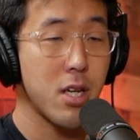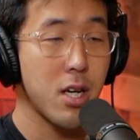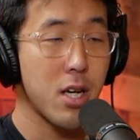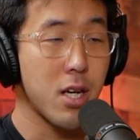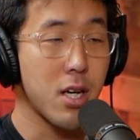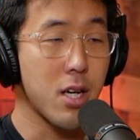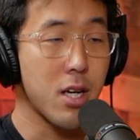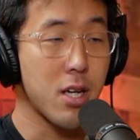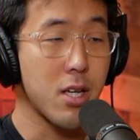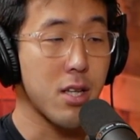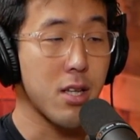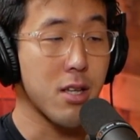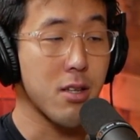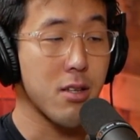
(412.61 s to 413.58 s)

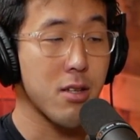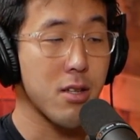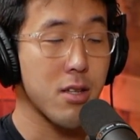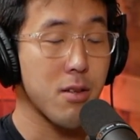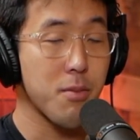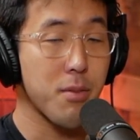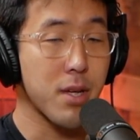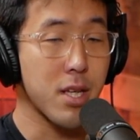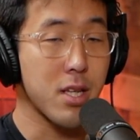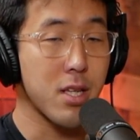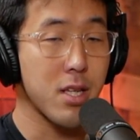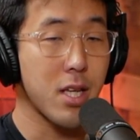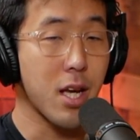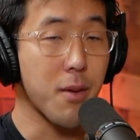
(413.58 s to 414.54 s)
Uh, that,
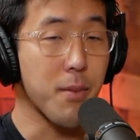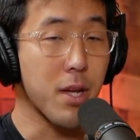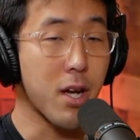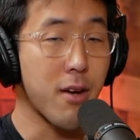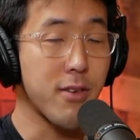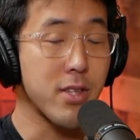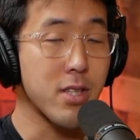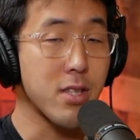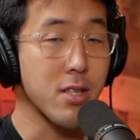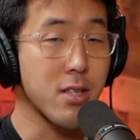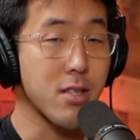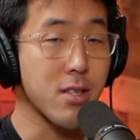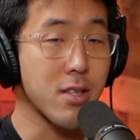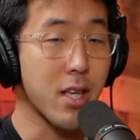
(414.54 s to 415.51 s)
but yeah, I mean, obviously,
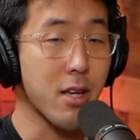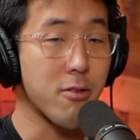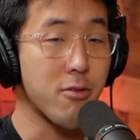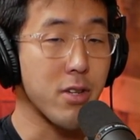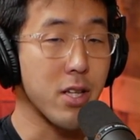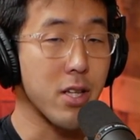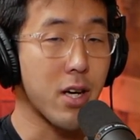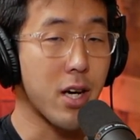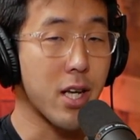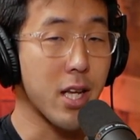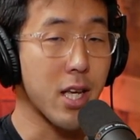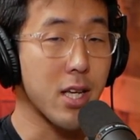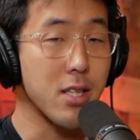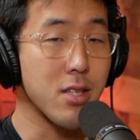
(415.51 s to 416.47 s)
this is like a real
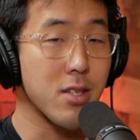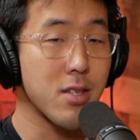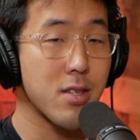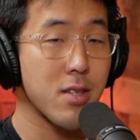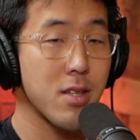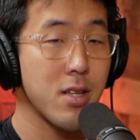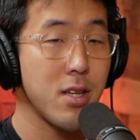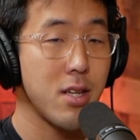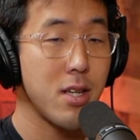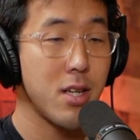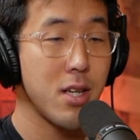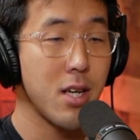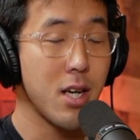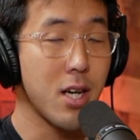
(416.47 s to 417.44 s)
audience.
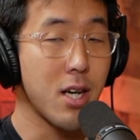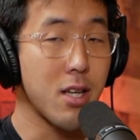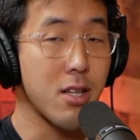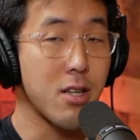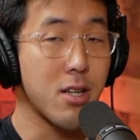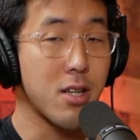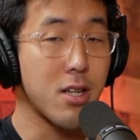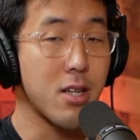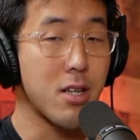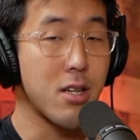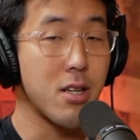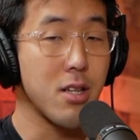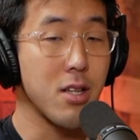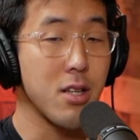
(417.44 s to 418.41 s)
Uh,
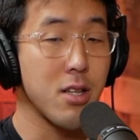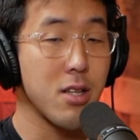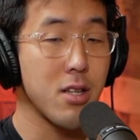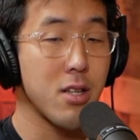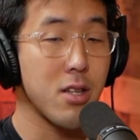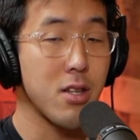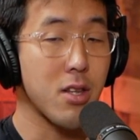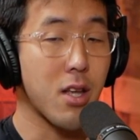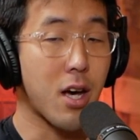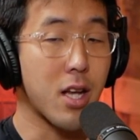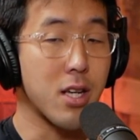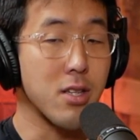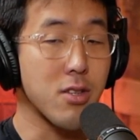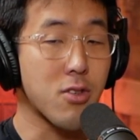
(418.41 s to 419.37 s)
they're
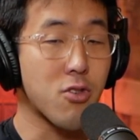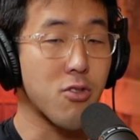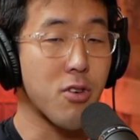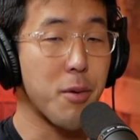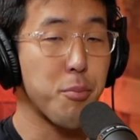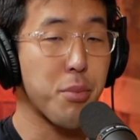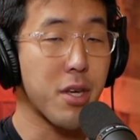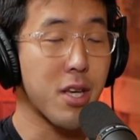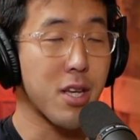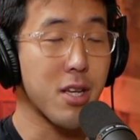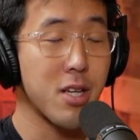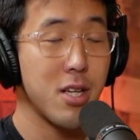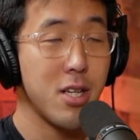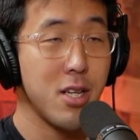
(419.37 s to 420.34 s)
not as grumpy.